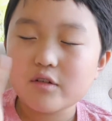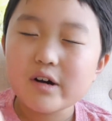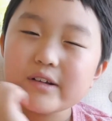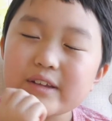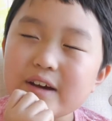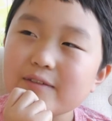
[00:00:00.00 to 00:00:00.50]

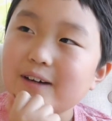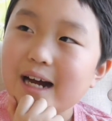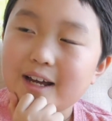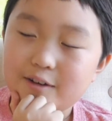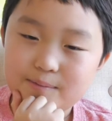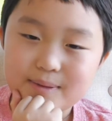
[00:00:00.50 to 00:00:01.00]
Well, not
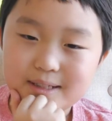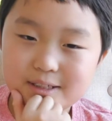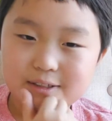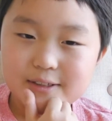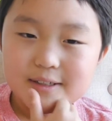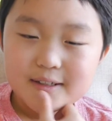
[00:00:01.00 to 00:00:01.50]
5,
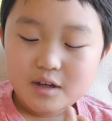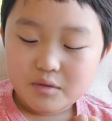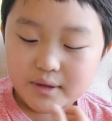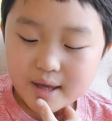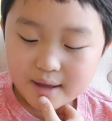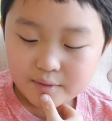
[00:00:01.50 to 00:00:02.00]
because
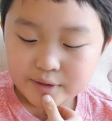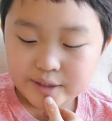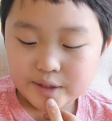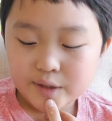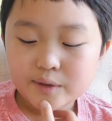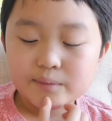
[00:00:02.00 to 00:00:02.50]
we
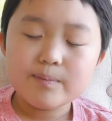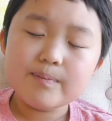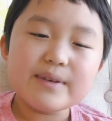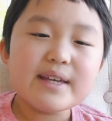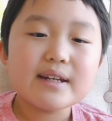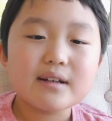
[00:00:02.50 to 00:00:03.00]
don't
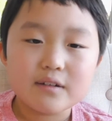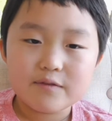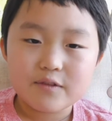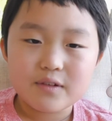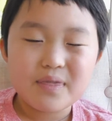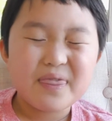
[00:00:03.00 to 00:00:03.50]
meet her
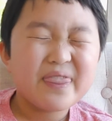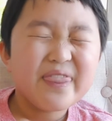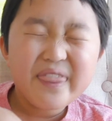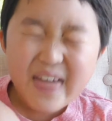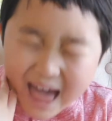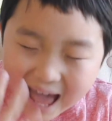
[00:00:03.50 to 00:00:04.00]
for
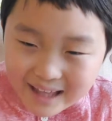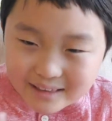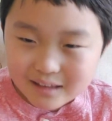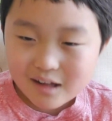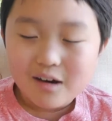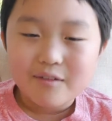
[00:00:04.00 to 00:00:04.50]
that
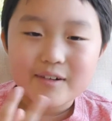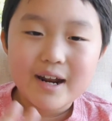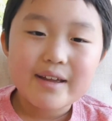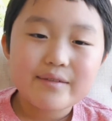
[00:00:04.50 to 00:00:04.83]
long, right?